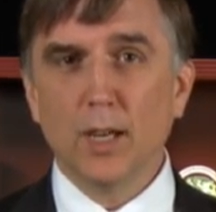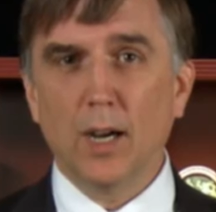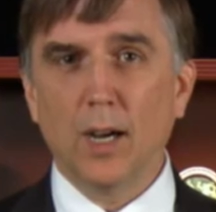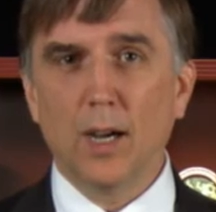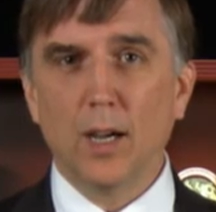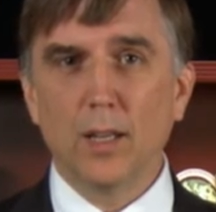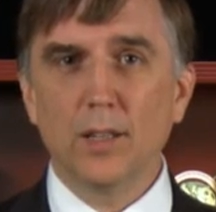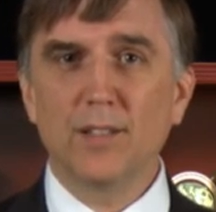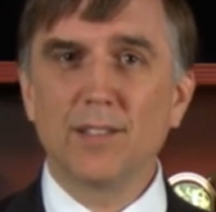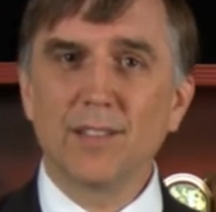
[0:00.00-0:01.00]

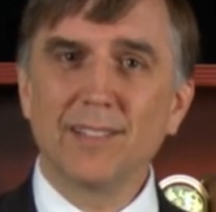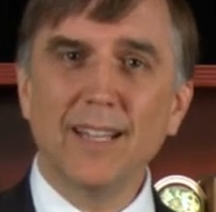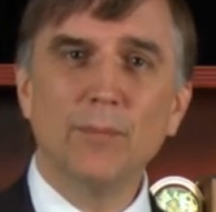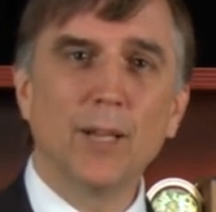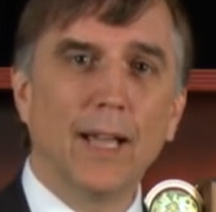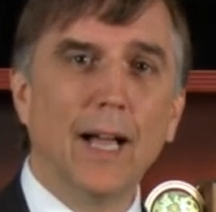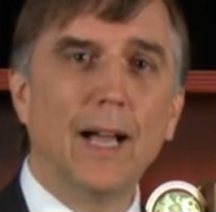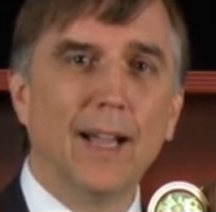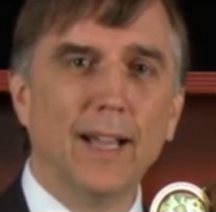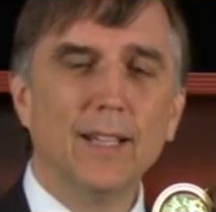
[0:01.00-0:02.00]
It's the same
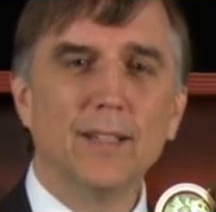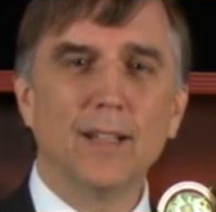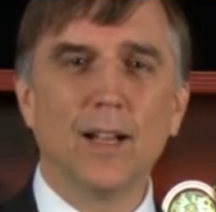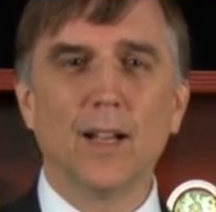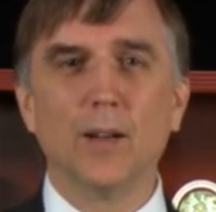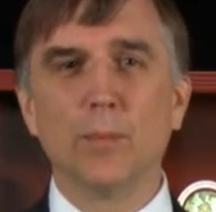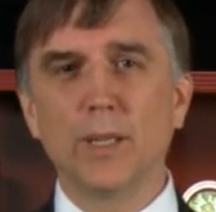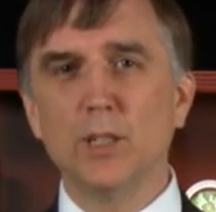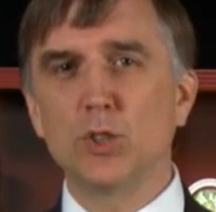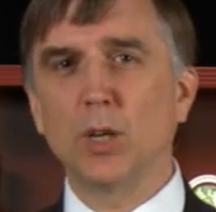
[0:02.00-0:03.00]
guy, but
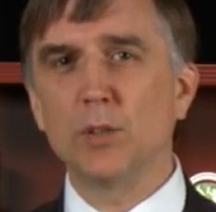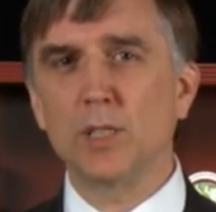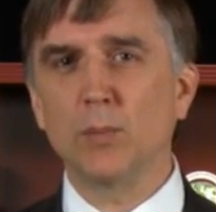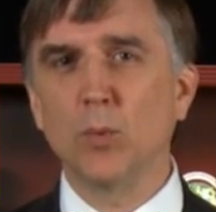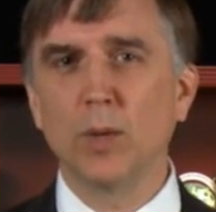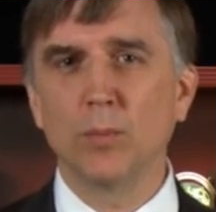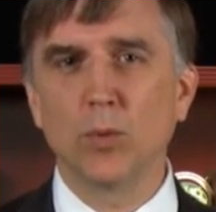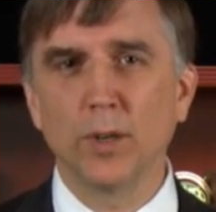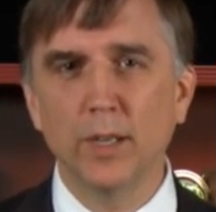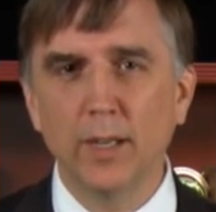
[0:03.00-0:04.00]
he shows up one
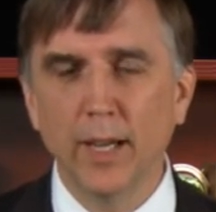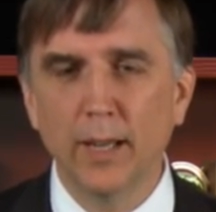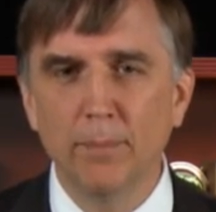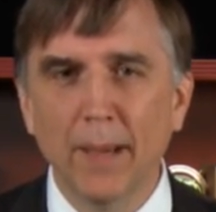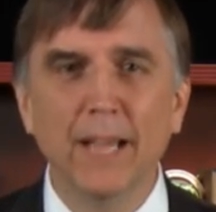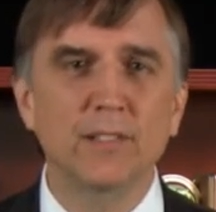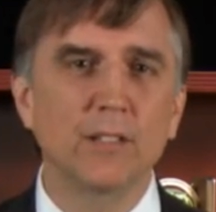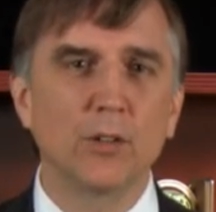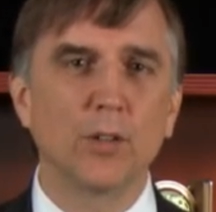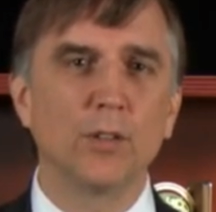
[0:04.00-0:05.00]
morning and
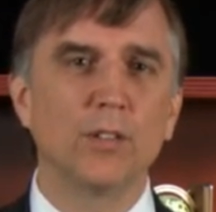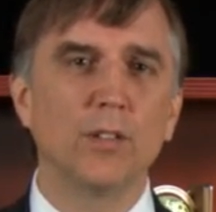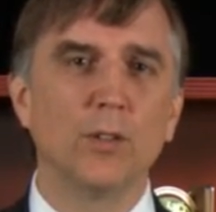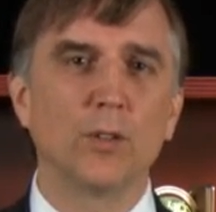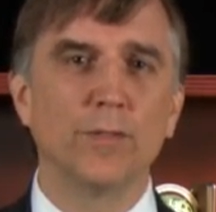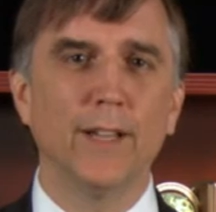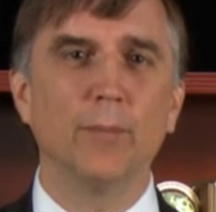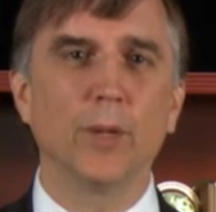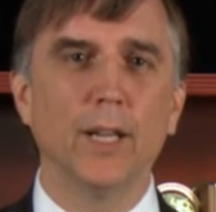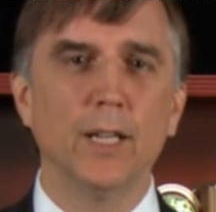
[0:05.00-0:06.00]
massacres your
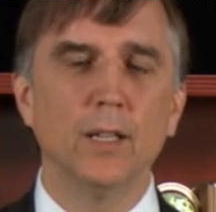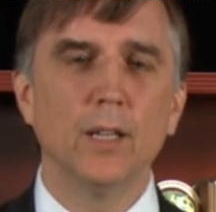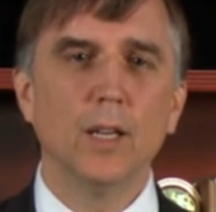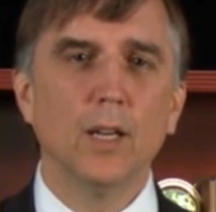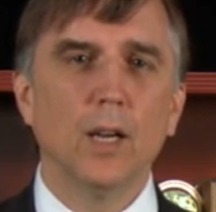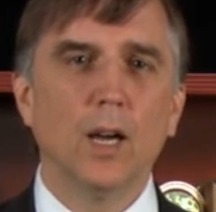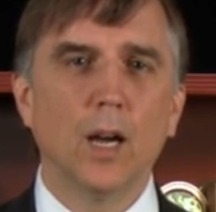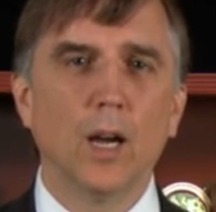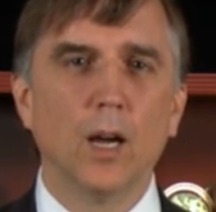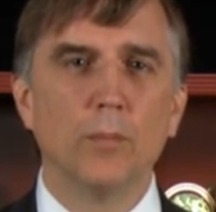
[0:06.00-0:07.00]
family
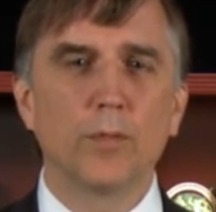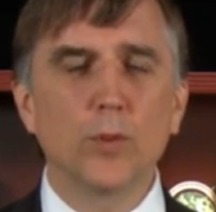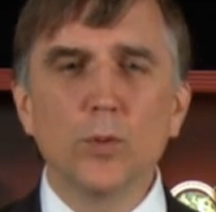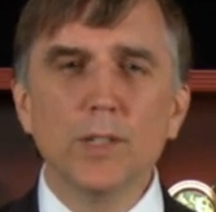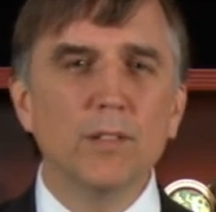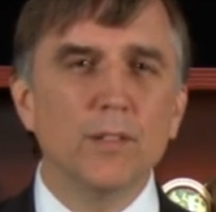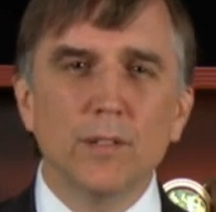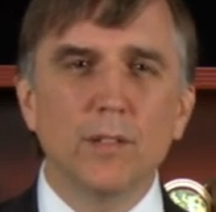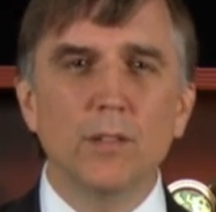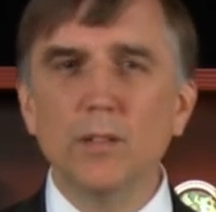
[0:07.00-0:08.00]
for
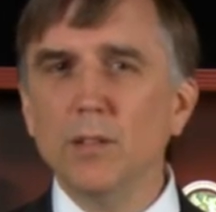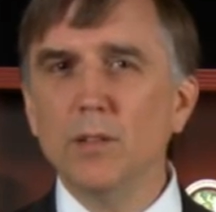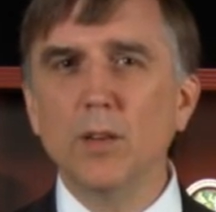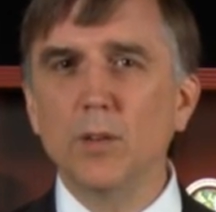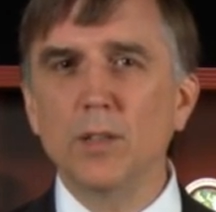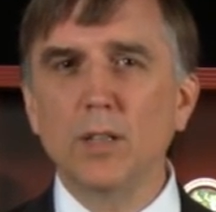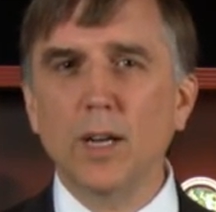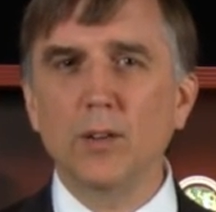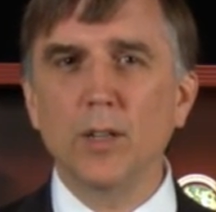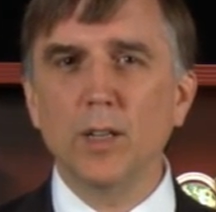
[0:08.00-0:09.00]
reasons you don't
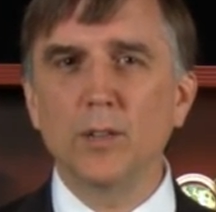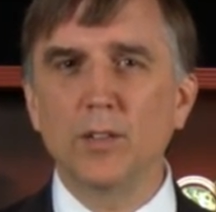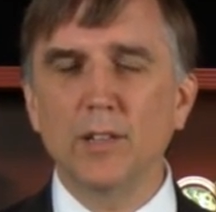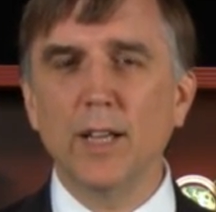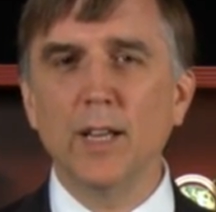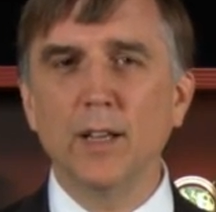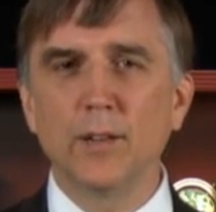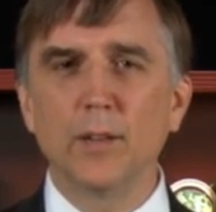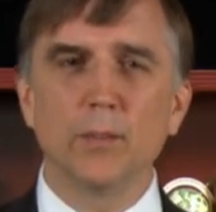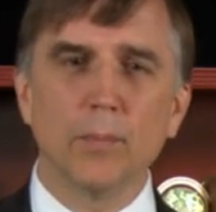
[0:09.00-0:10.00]
entirely
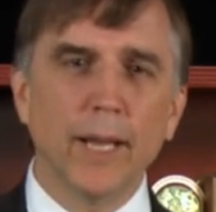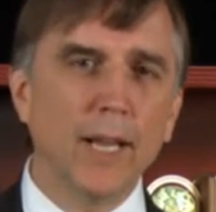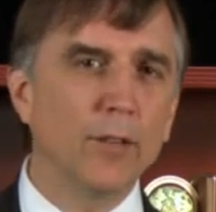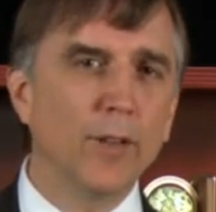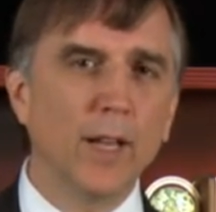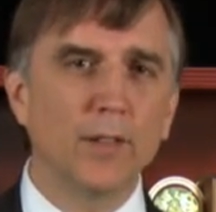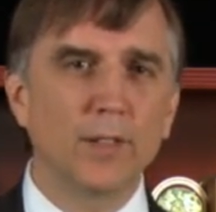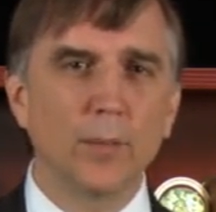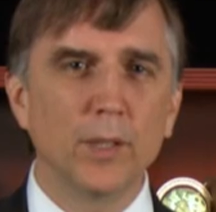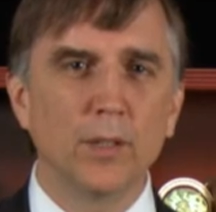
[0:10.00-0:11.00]
understand, that may have had
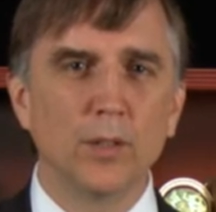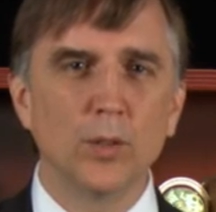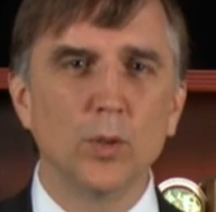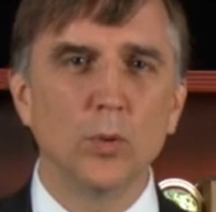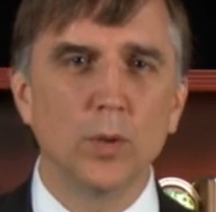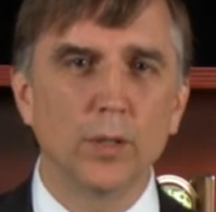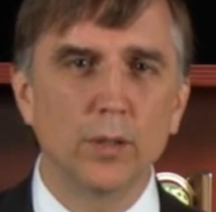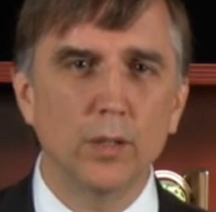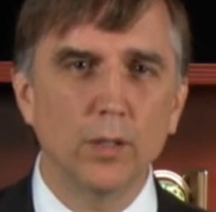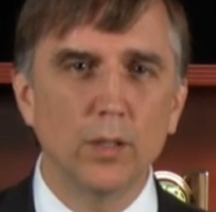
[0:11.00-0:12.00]
something to do
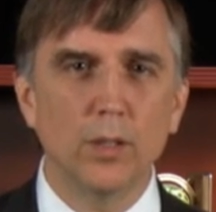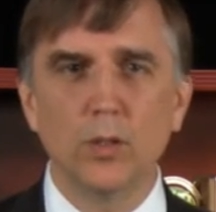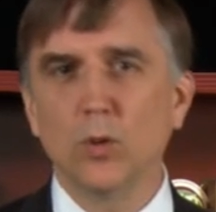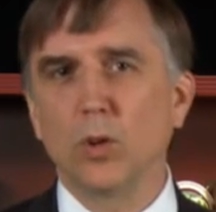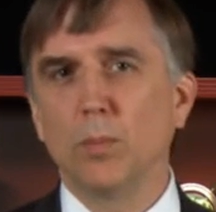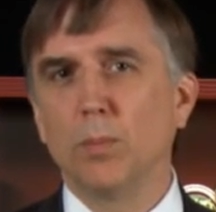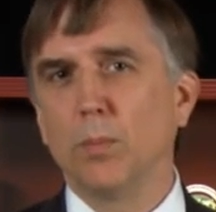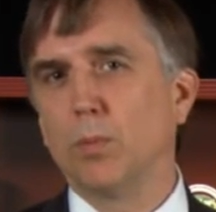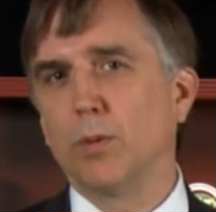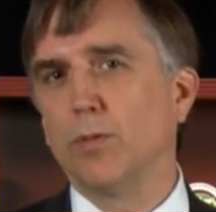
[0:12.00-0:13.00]
with your
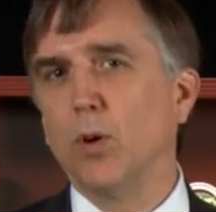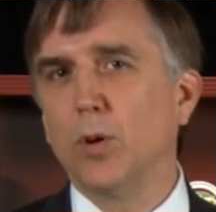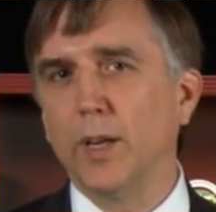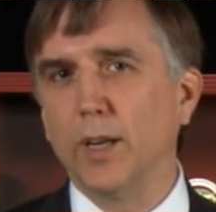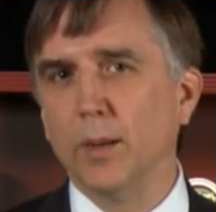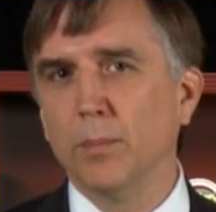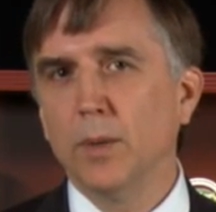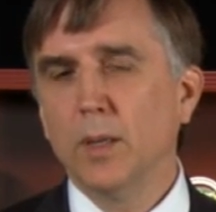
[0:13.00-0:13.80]
provoking him.